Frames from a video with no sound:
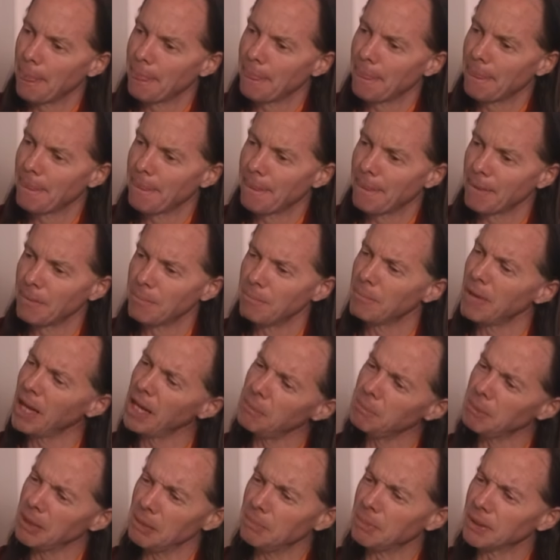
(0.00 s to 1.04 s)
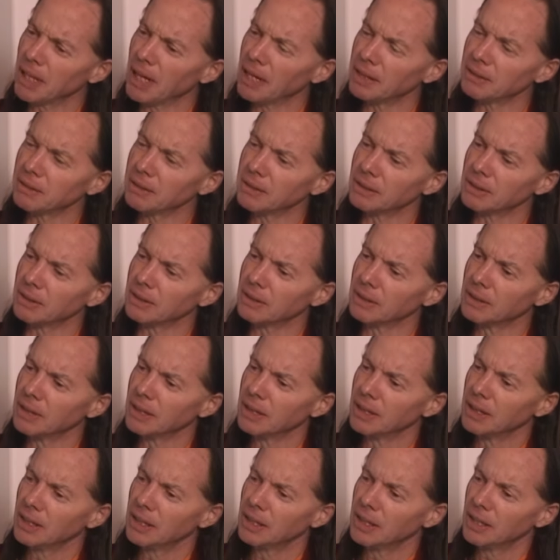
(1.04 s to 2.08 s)
Garbage? Maybe, but I don't know.
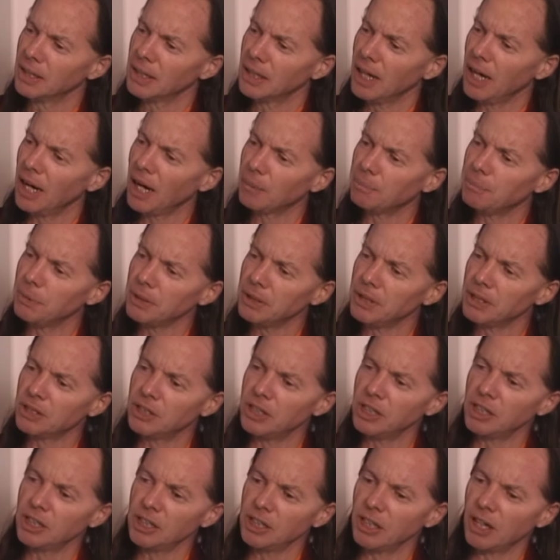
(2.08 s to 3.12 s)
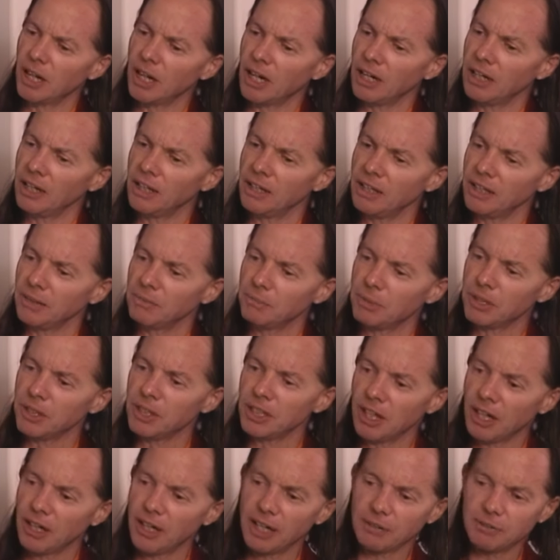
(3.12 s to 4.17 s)
Uh, put the G in the R. Put
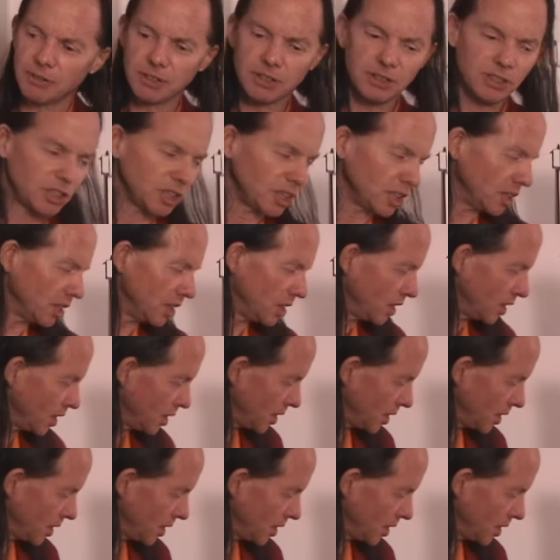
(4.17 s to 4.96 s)
the R after the G.